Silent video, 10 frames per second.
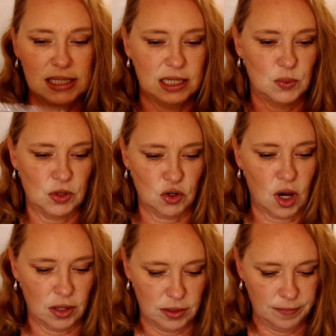That's what they're
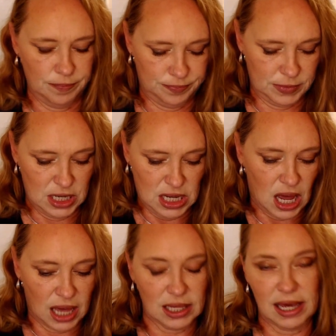called.
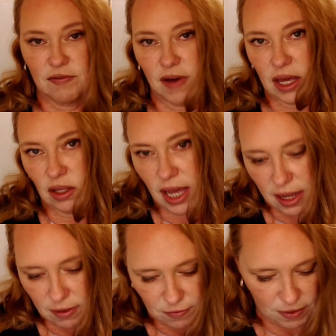I like
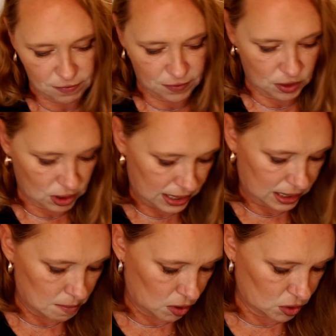Violife. I feel like
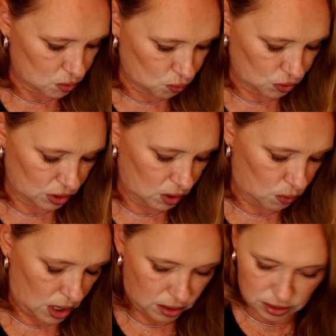it melts really well.